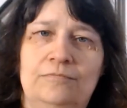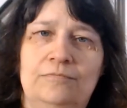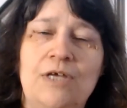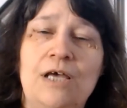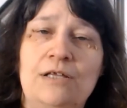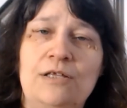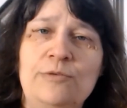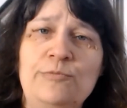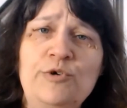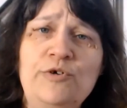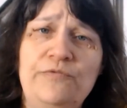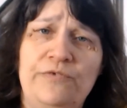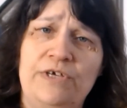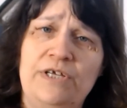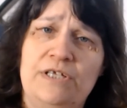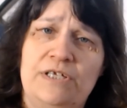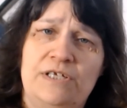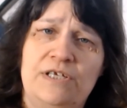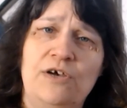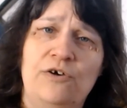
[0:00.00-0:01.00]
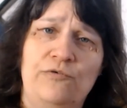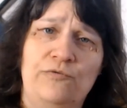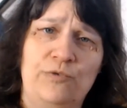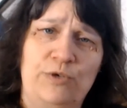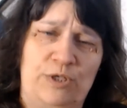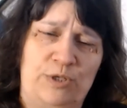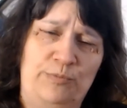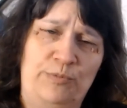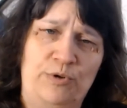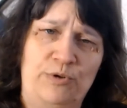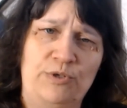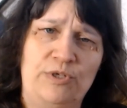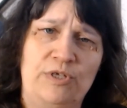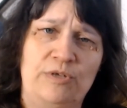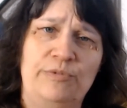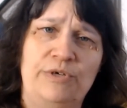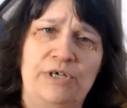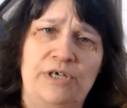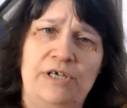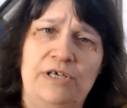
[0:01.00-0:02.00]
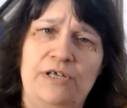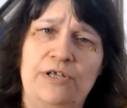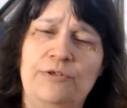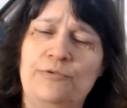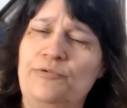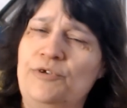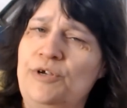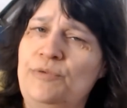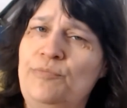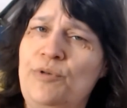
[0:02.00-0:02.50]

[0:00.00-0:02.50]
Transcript: The movie itself was supposed to be 3